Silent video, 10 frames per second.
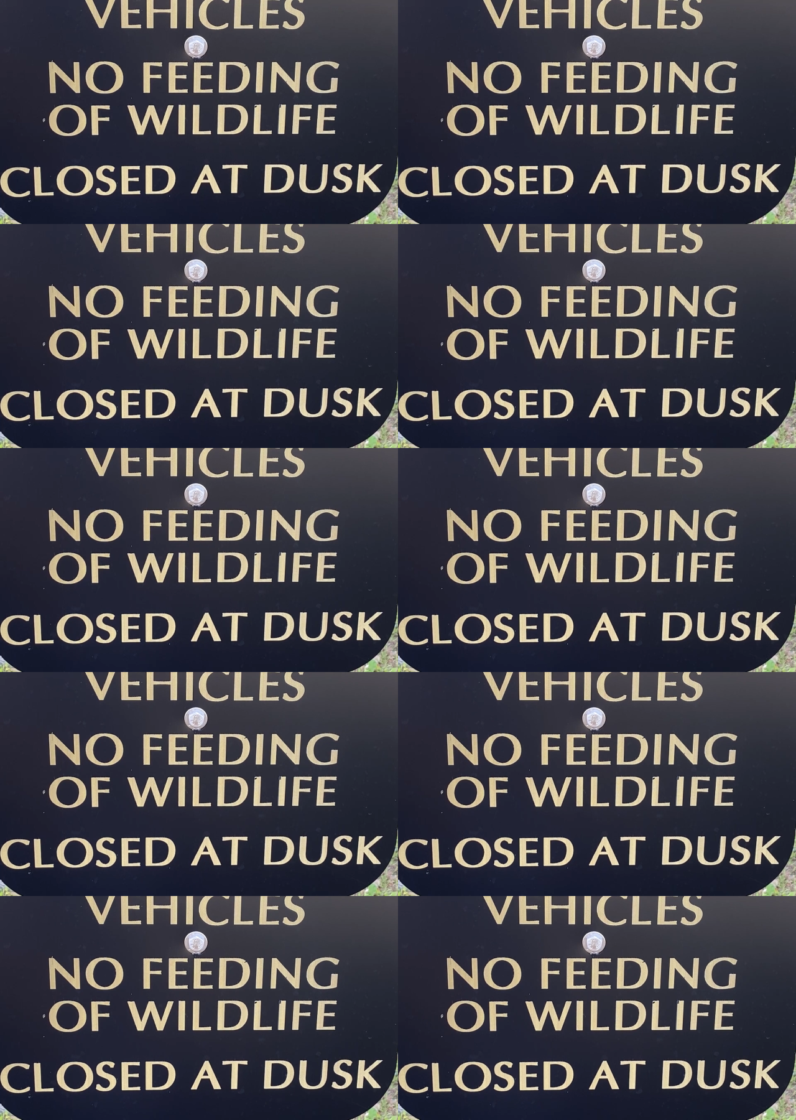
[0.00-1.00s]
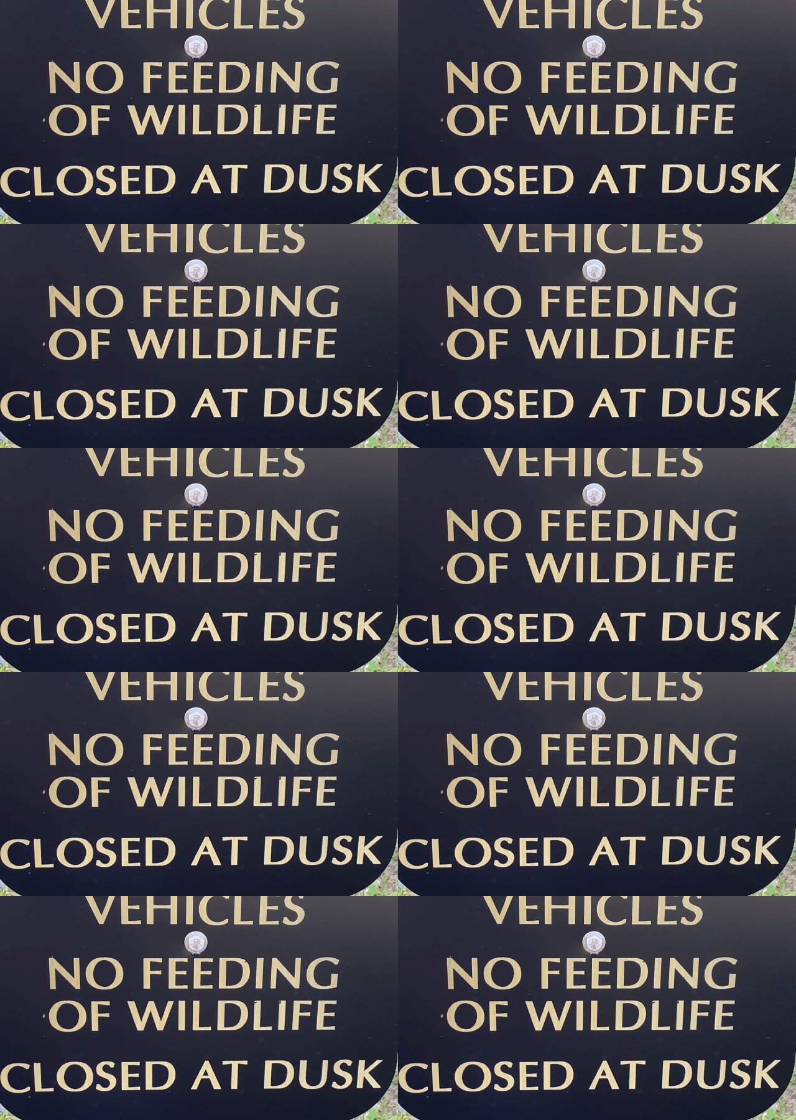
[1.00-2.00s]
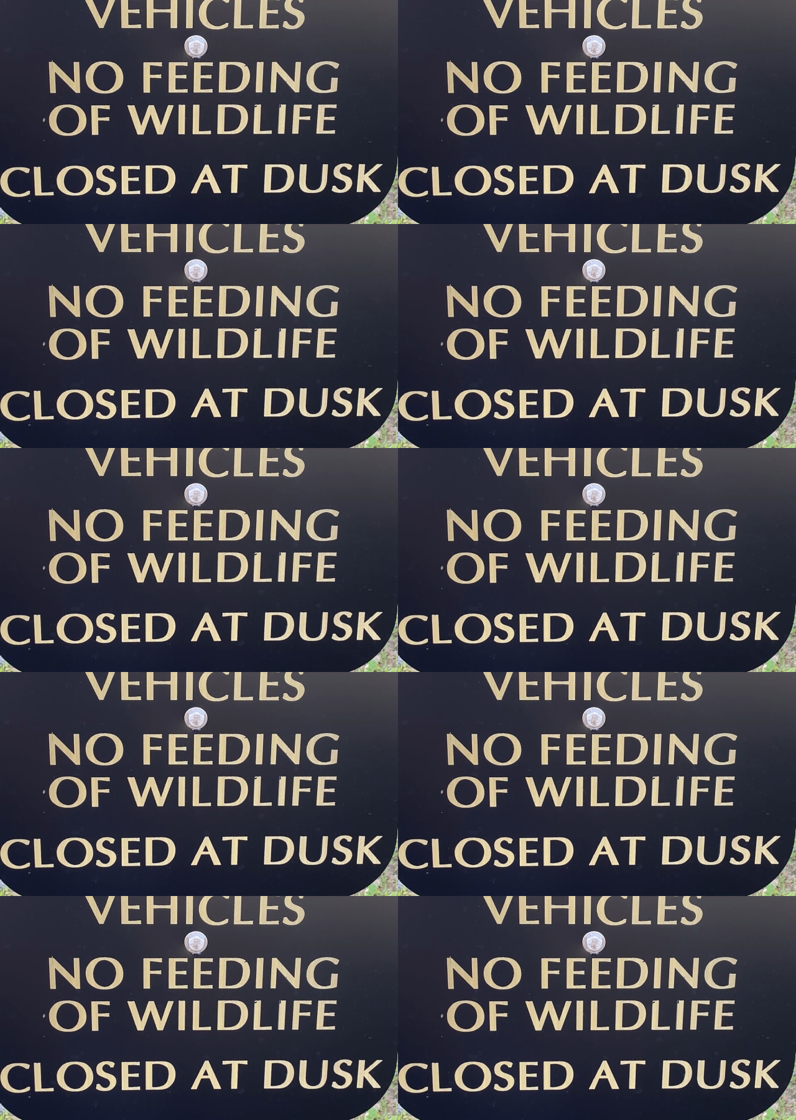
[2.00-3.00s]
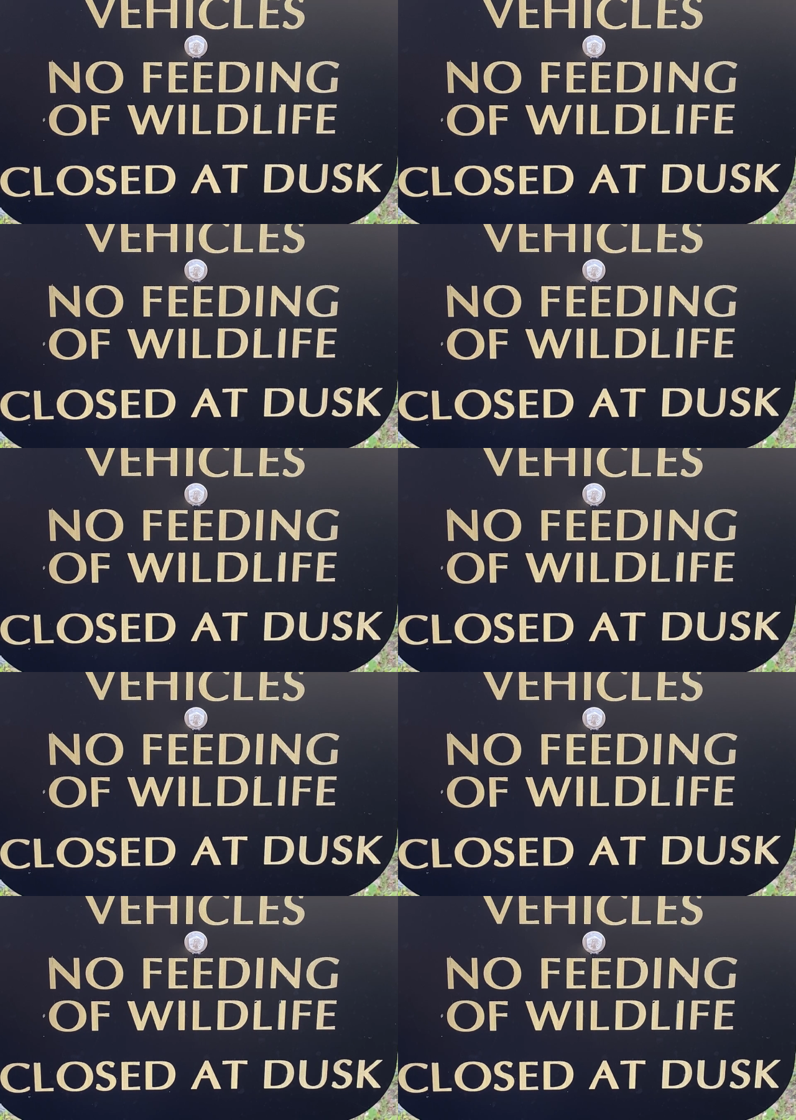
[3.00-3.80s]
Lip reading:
[unreadable: no face in view]